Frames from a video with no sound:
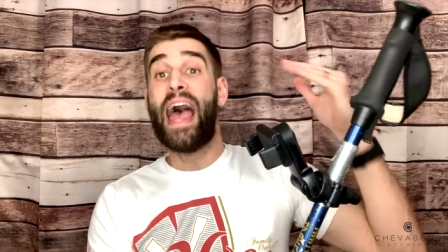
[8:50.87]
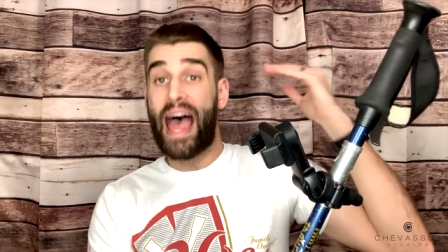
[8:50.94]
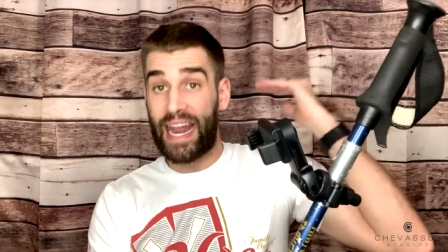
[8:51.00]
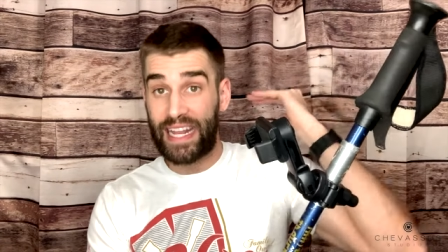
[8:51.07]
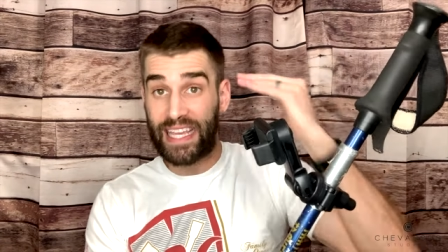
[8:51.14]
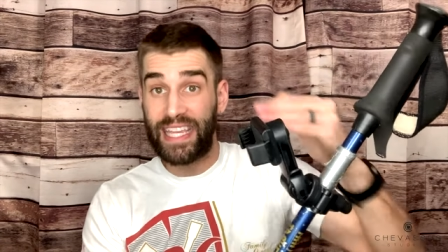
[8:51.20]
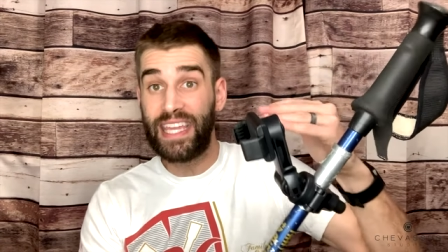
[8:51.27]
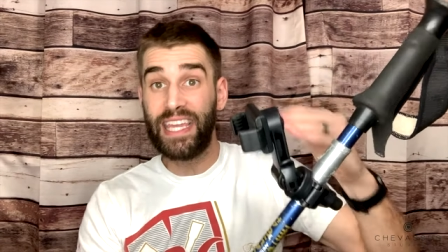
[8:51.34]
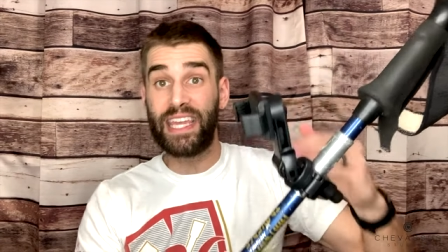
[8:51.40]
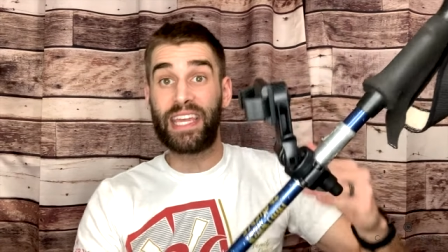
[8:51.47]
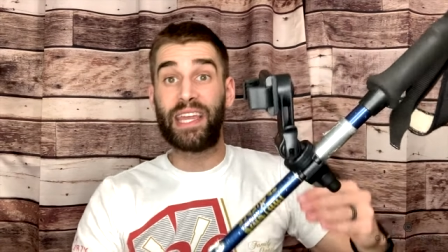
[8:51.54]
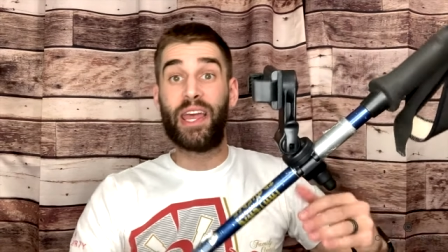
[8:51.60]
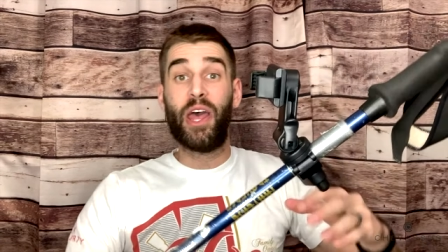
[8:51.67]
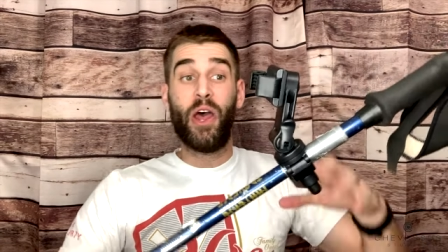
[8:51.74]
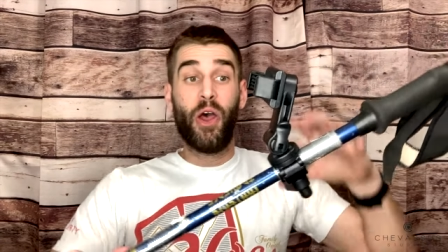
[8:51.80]
and
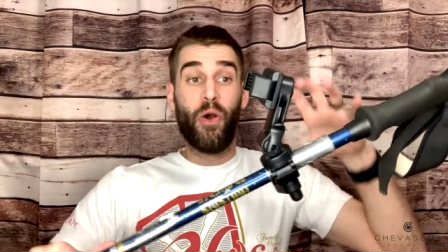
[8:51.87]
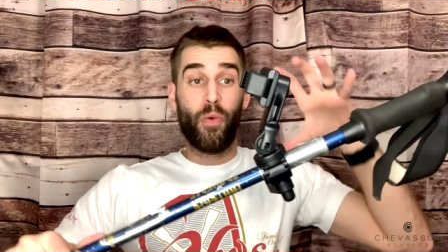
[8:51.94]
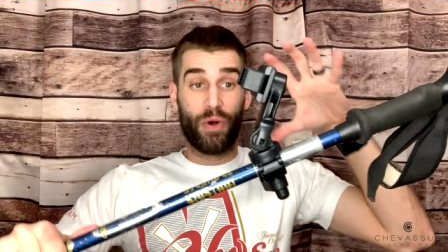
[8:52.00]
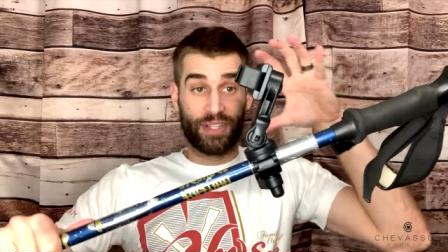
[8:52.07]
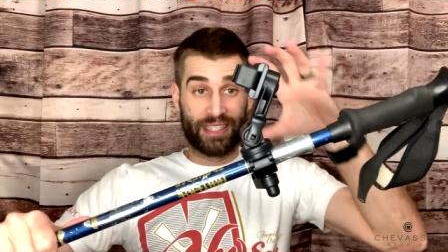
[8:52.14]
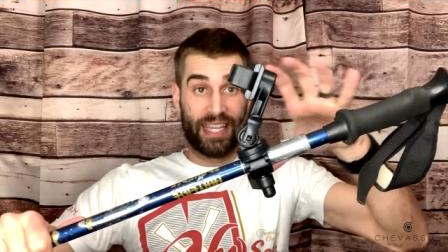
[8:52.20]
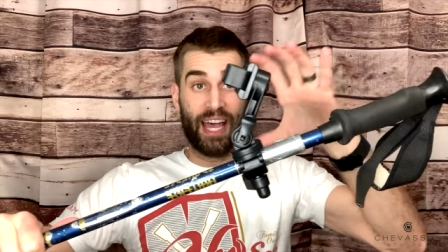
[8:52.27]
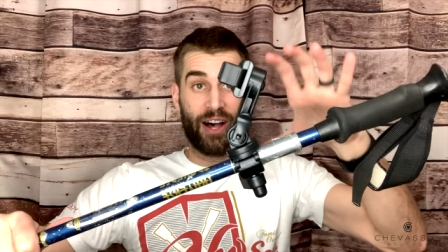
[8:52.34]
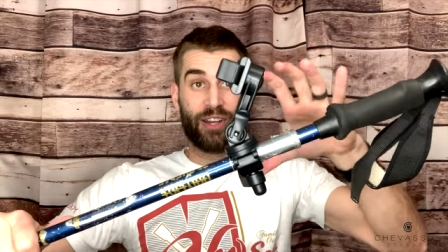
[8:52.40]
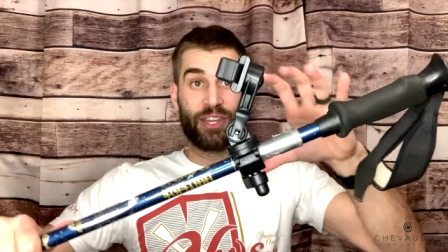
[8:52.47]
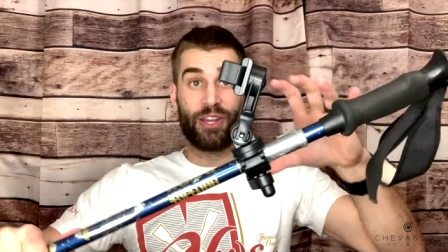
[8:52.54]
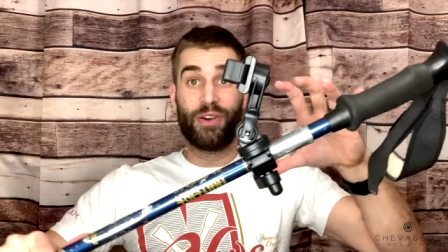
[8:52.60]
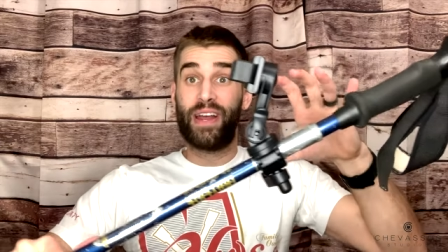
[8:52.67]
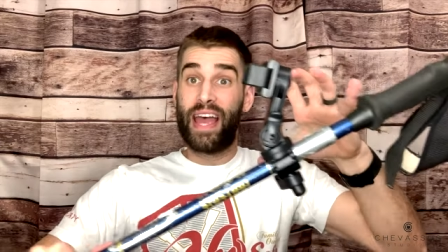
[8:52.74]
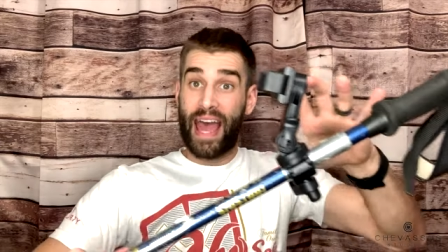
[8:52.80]
he will tell
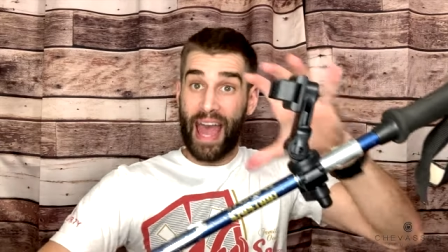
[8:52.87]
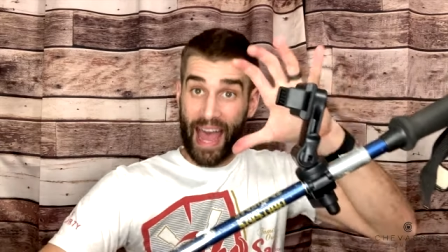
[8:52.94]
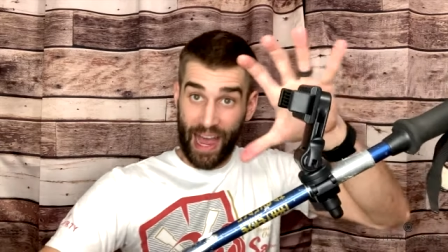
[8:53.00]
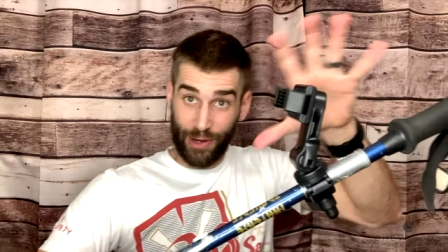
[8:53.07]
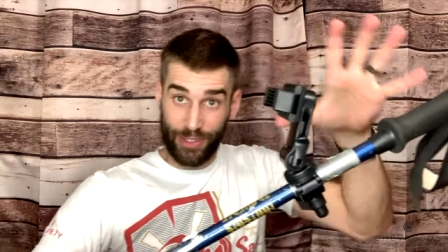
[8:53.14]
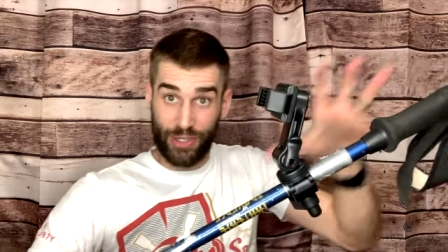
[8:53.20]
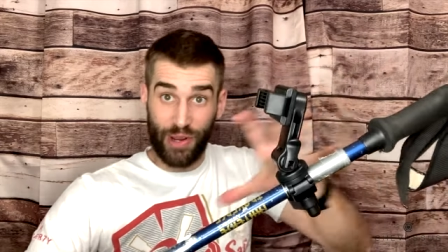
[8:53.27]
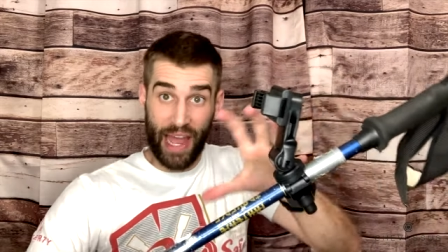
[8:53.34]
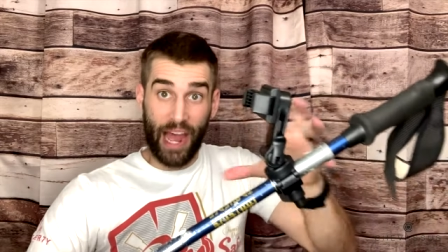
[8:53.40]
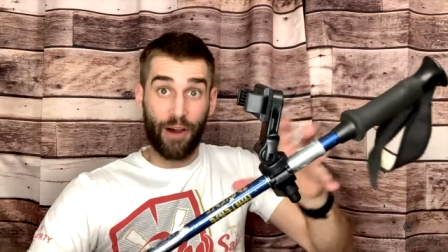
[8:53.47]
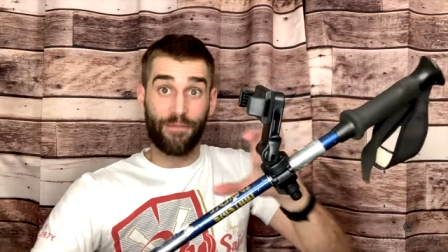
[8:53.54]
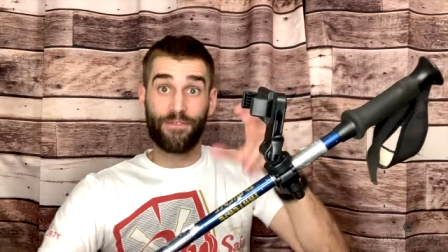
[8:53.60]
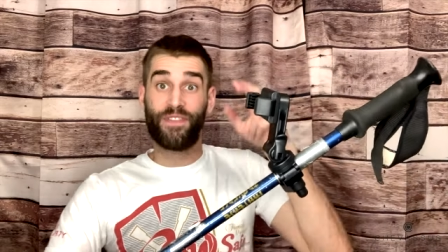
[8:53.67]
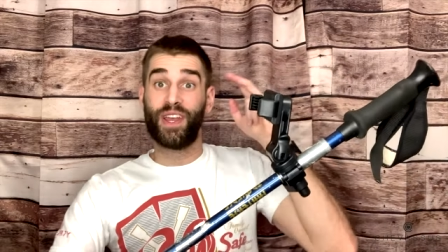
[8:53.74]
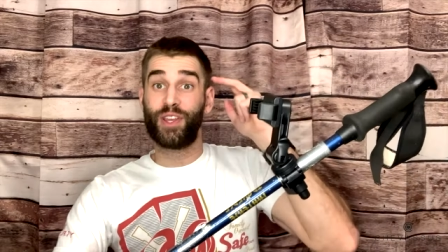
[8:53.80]
you how to
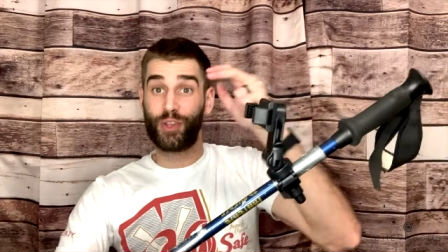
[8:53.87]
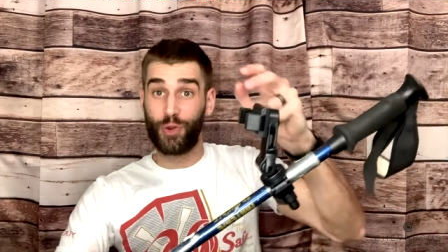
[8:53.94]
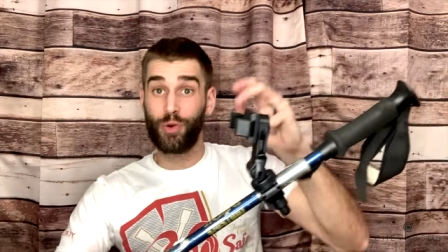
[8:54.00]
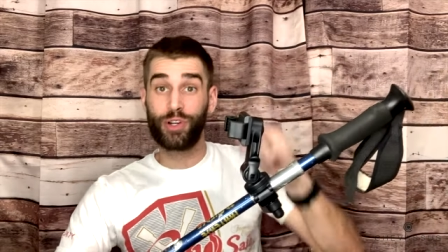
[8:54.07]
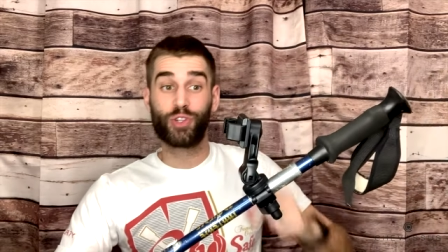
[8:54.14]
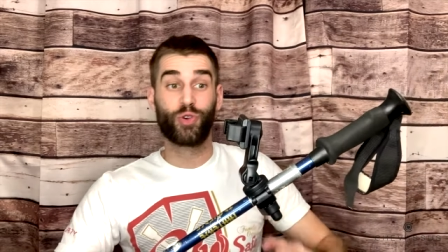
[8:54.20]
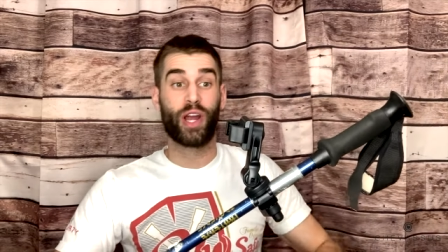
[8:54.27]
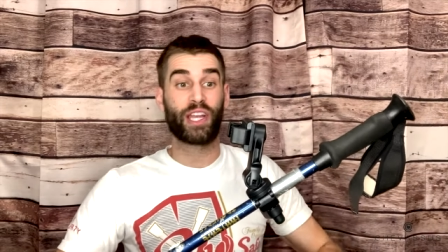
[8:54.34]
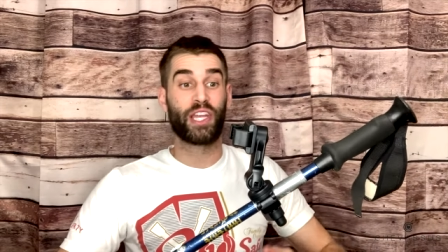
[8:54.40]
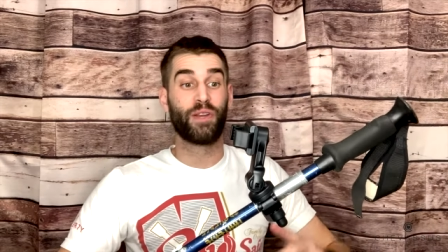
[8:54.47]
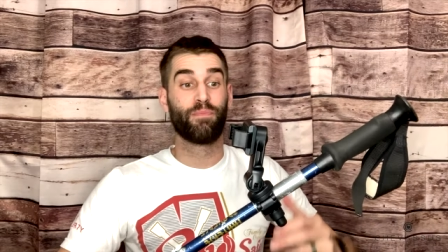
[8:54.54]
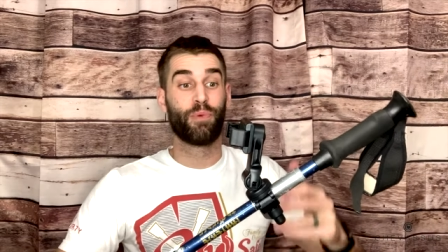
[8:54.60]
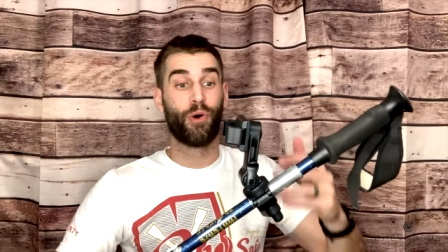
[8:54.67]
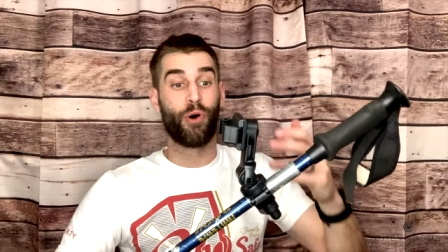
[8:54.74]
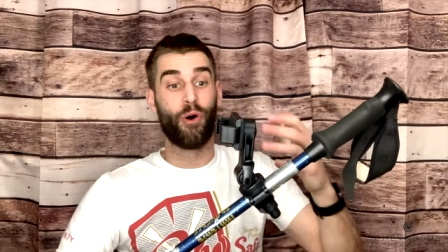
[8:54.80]
outfit your
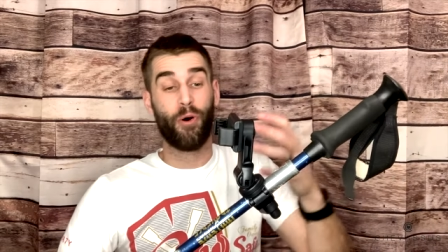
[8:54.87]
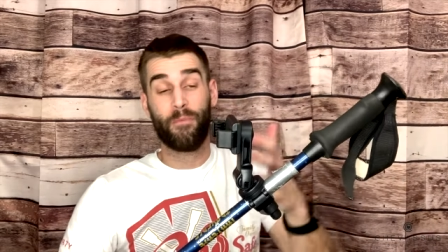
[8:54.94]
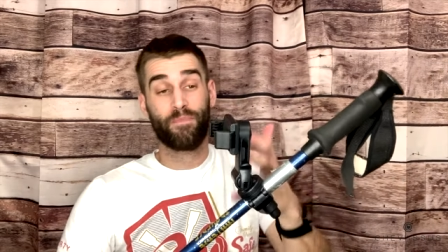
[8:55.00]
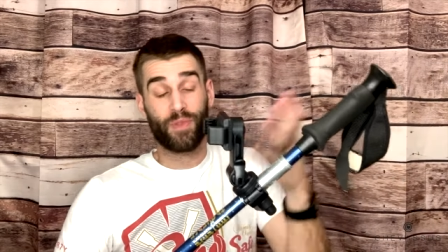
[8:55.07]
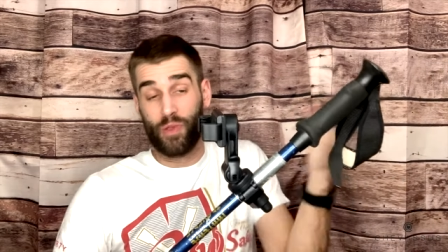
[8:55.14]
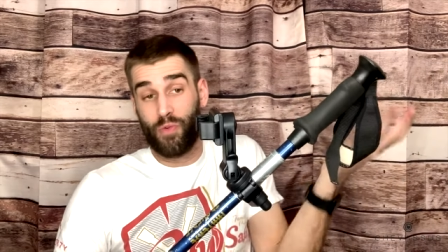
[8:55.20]
trekking pole